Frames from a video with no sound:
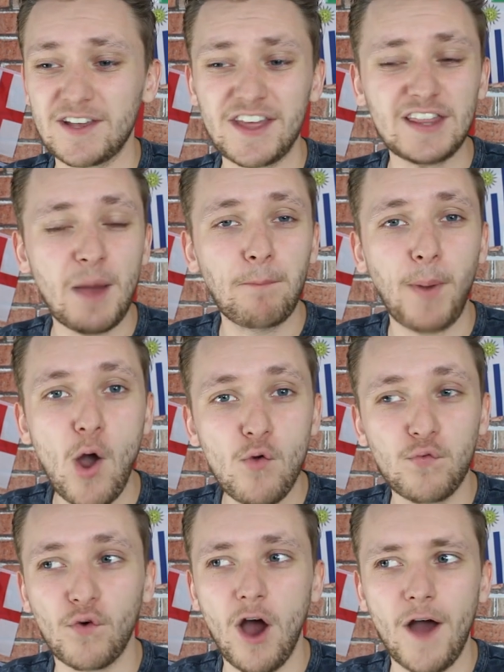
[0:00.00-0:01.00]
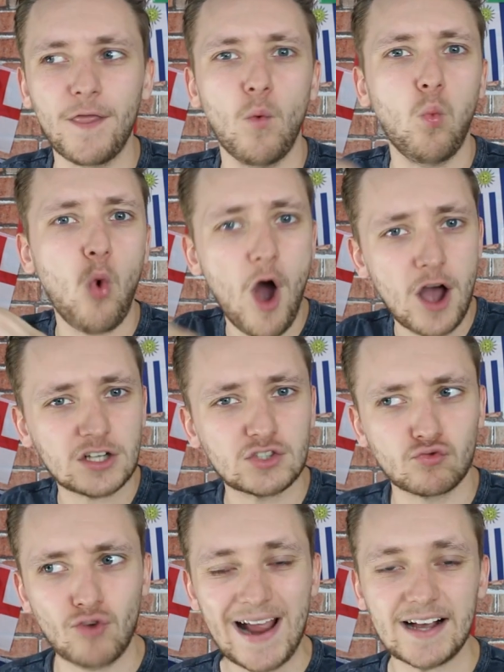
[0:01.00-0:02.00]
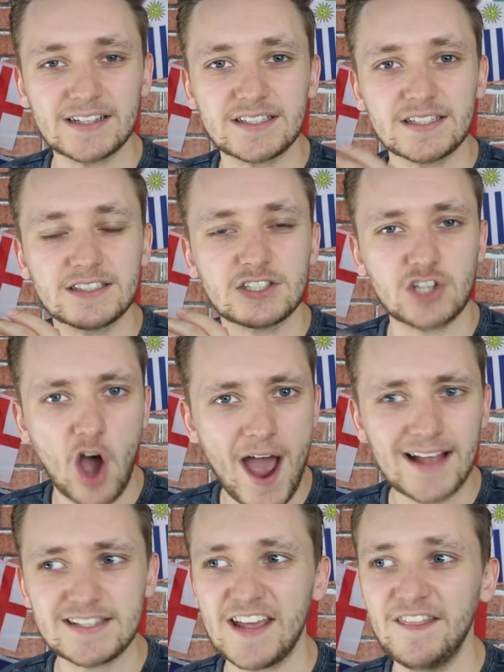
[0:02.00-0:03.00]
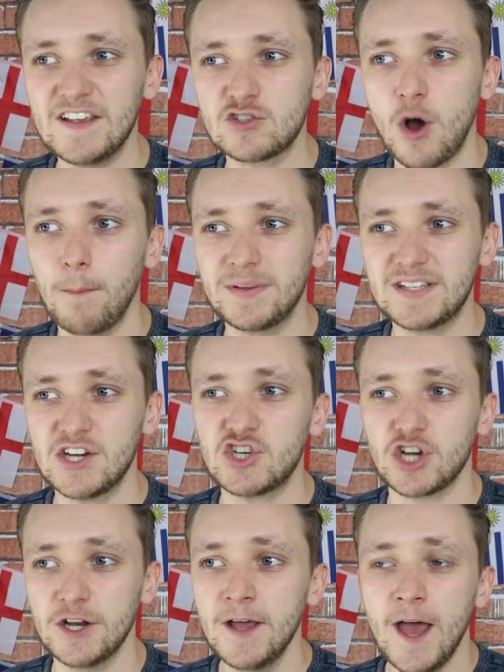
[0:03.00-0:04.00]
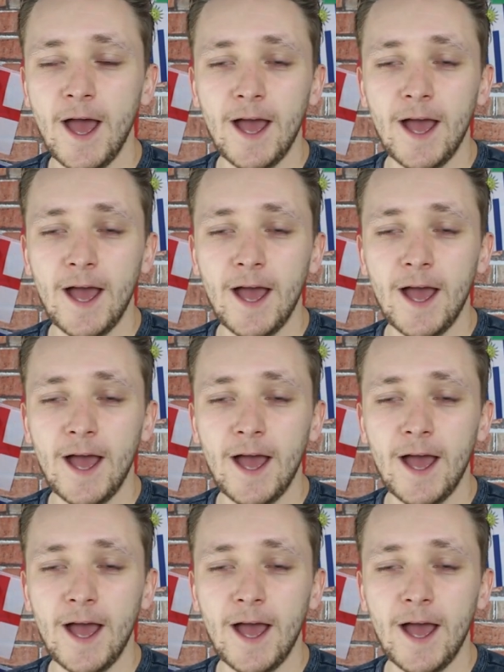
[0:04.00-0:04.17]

I think they're both the worst ranked sides in this competition.